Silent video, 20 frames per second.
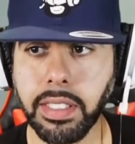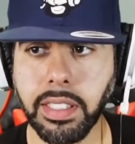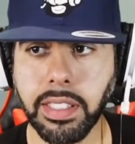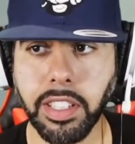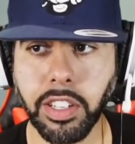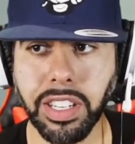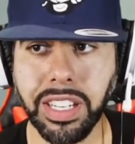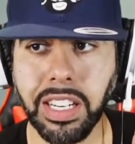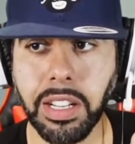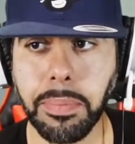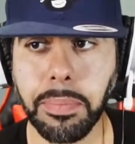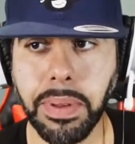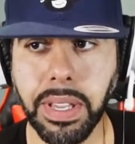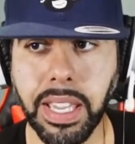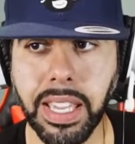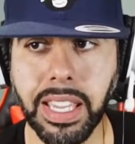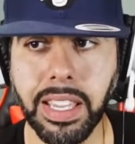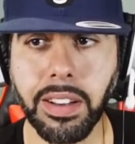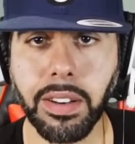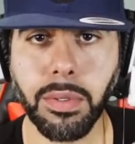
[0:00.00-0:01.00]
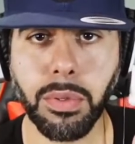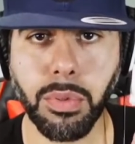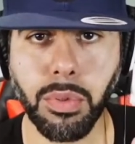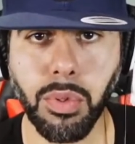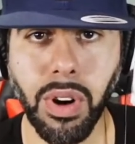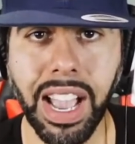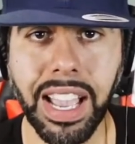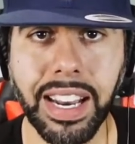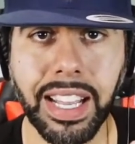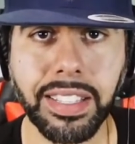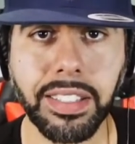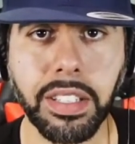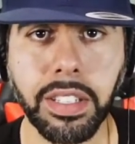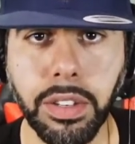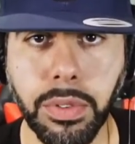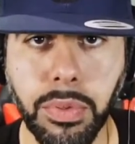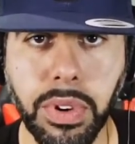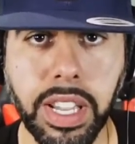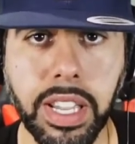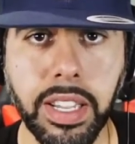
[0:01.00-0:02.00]
they're gonna be right at the
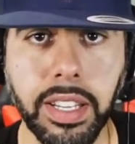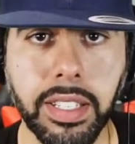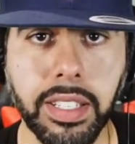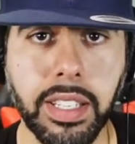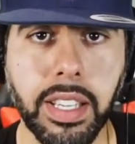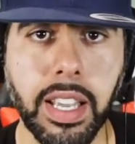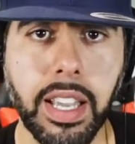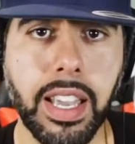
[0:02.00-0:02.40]
green.